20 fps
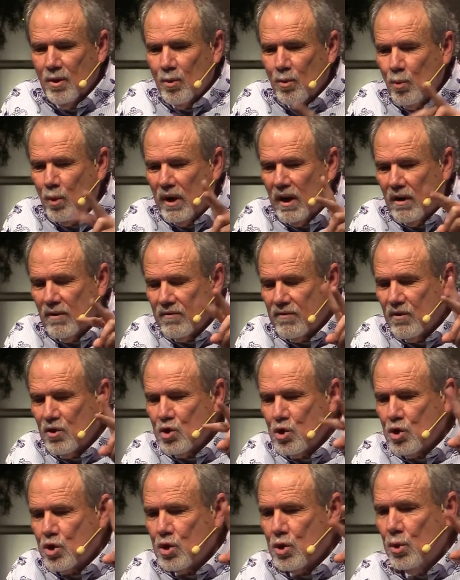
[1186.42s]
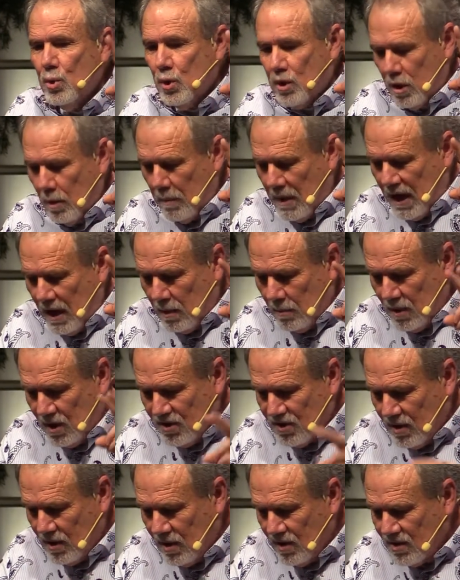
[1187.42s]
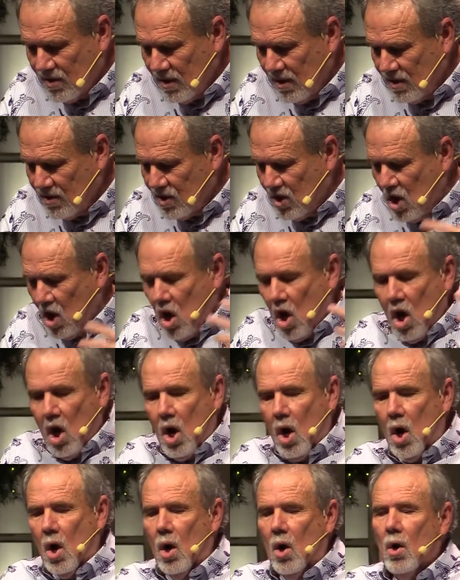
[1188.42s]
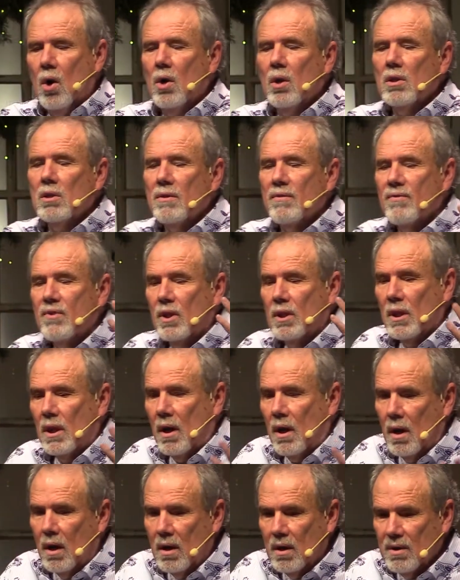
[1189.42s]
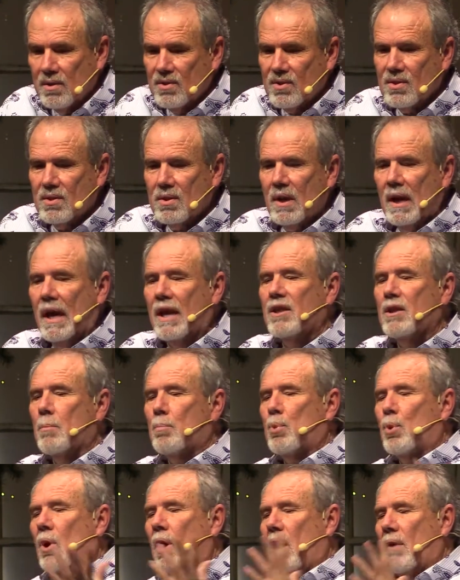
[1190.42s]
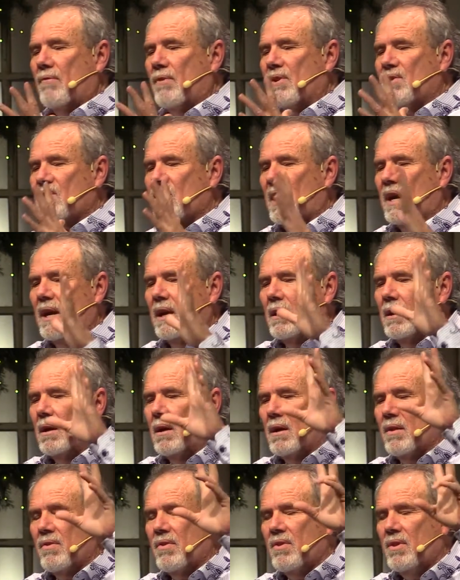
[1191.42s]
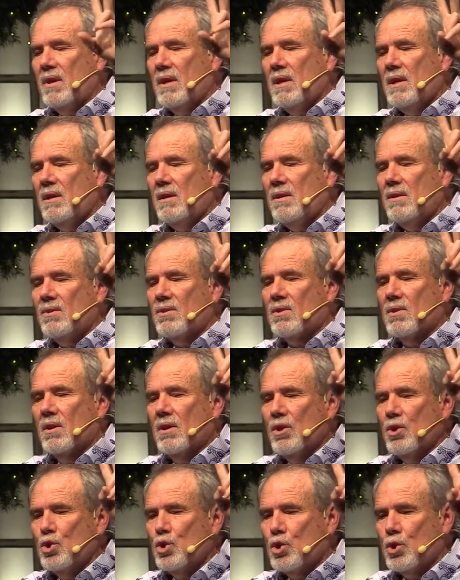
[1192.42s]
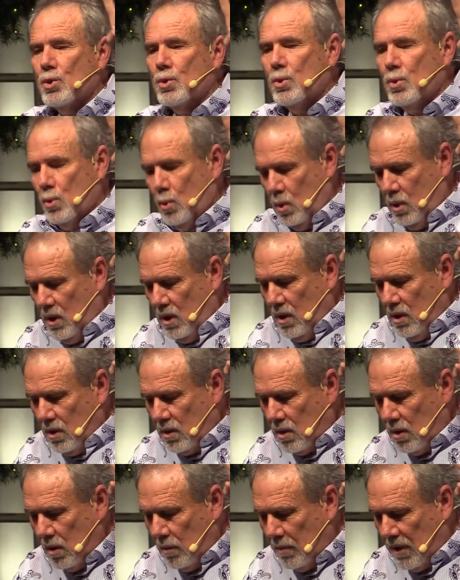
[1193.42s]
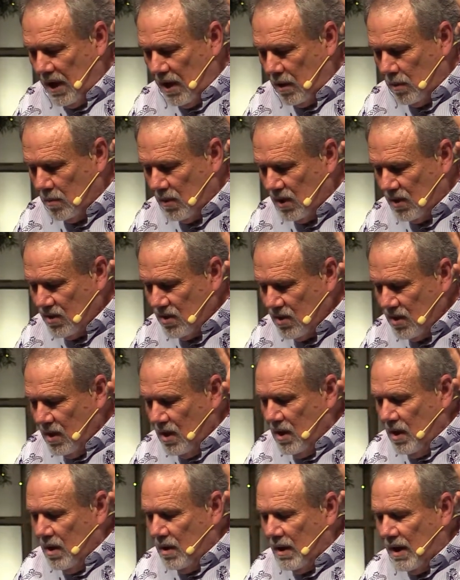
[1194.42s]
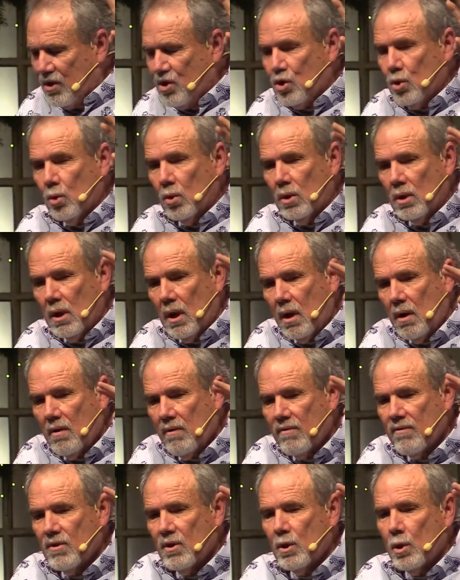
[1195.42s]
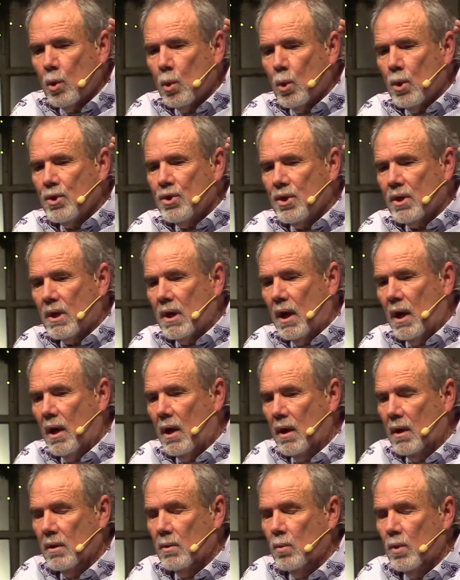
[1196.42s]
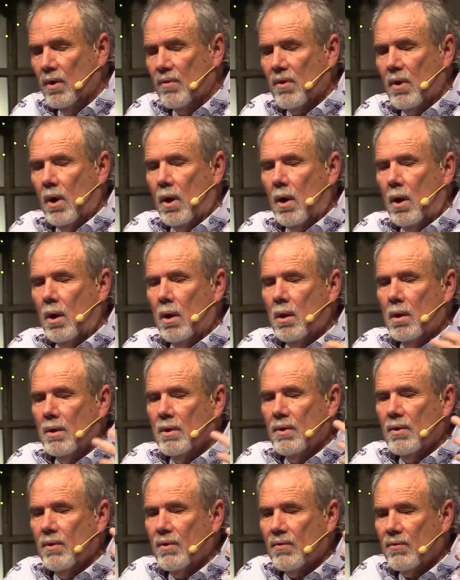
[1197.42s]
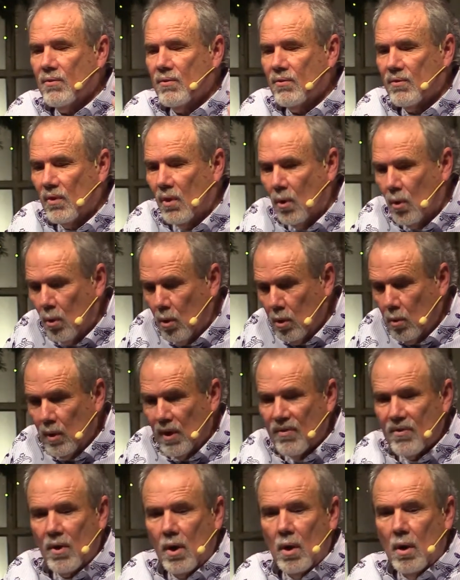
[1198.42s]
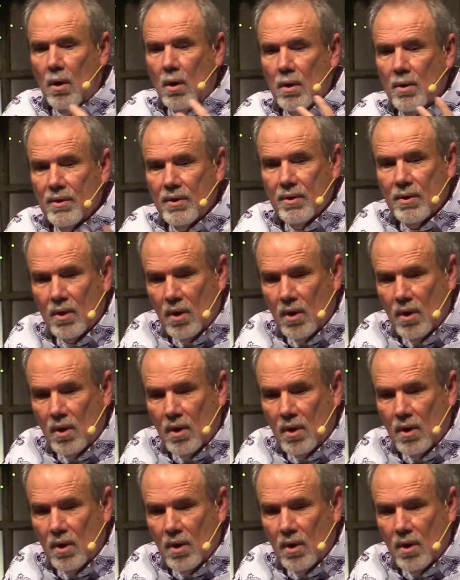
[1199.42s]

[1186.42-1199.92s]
We have two commandments that it says all of the laws and the prophets hang on these two commandments that you love the Lord your God with all your soul, with all your